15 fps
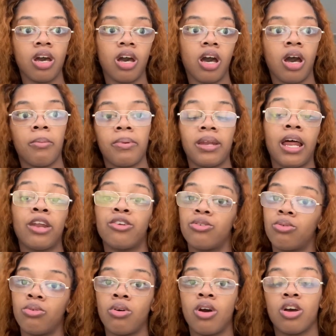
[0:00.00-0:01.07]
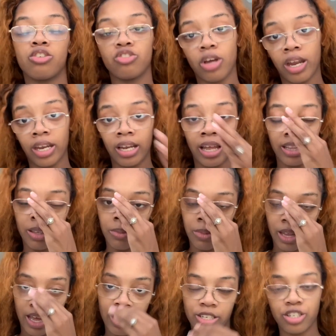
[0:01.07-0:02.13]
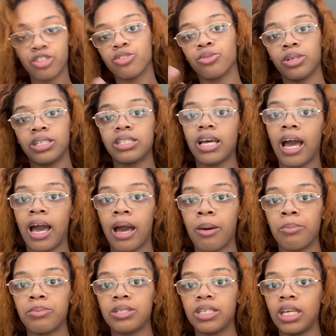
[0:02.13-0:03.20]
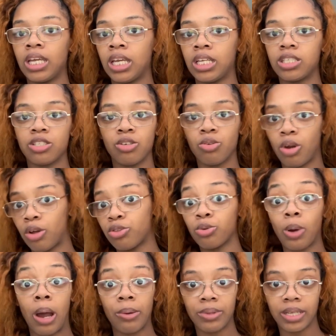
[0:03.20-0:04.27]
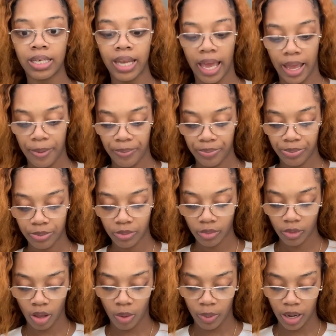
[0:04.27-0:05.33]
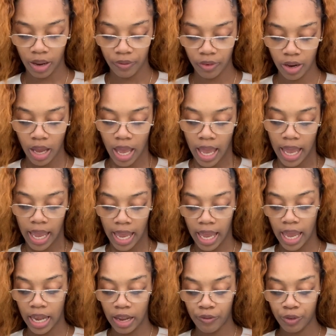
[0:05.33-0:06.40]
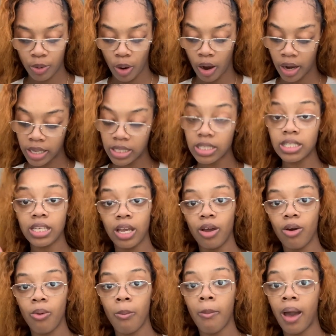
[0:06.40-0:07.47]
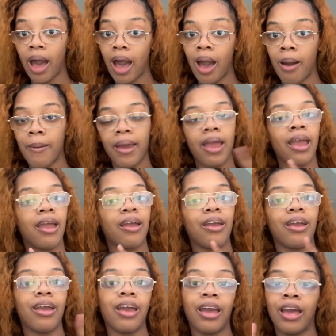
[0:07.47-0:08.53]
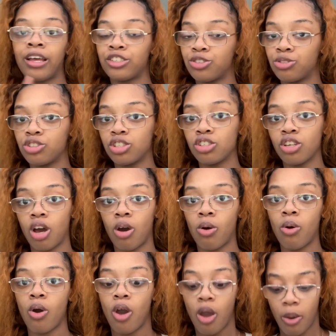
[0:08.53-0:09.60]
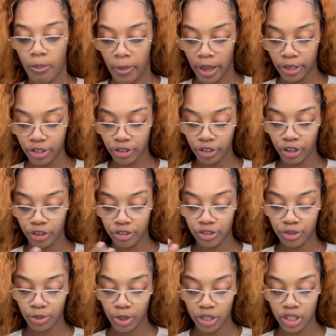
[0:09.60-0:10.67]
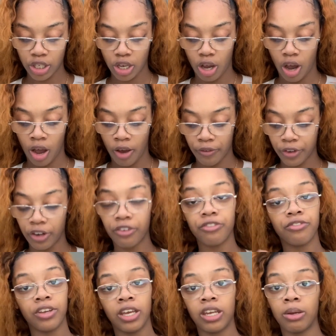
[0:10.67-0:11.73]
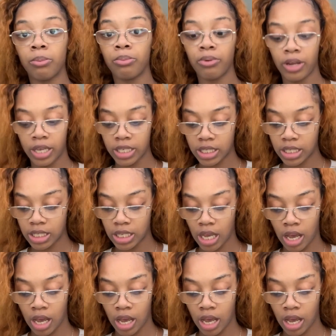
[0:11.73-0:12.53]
up, and I do try to let them latch 3 times each, you know, throughout the day or whatever. And if you are a single mom, as you should know, make sure you're switching off your feeding breasts